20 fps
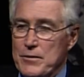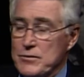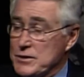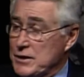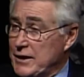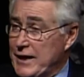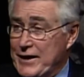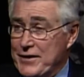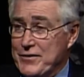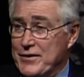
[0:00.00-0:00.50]
there's a
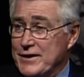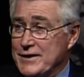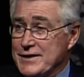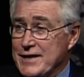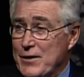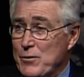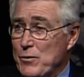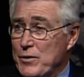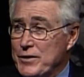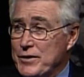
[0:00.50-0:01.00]
lot of things
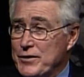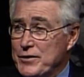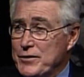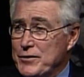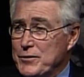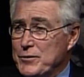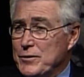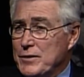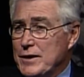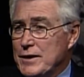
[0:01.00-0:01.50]
I wanted to
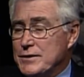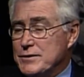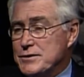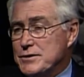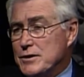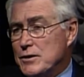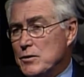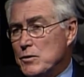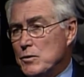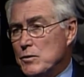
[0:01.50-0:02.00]
do. And
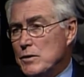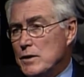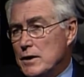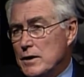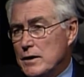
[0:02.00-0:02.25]
so,